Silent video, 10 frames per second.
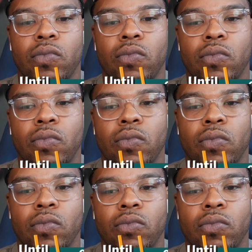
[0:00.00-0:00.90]

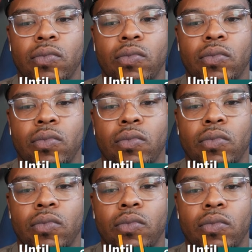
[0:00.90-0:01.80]

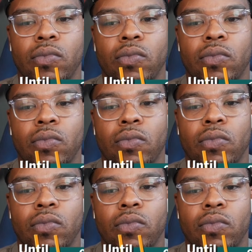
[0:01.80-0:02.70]

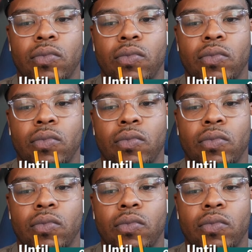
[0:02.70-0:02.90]
The person shown says nothing.